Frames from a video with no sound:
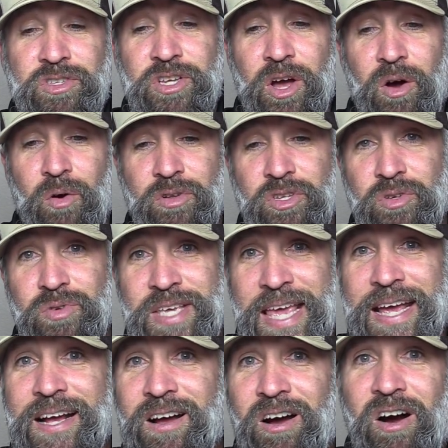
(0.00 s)
So, to
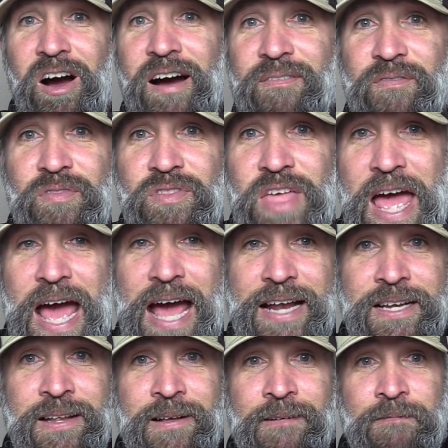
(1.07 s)
kick off
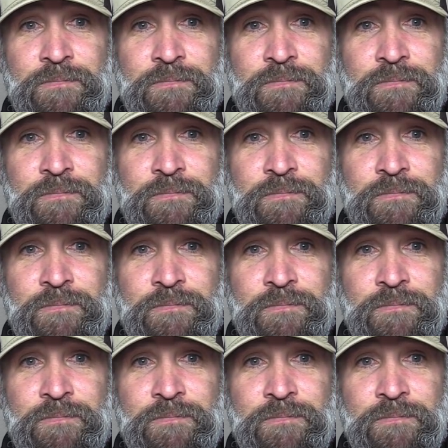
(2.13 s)
that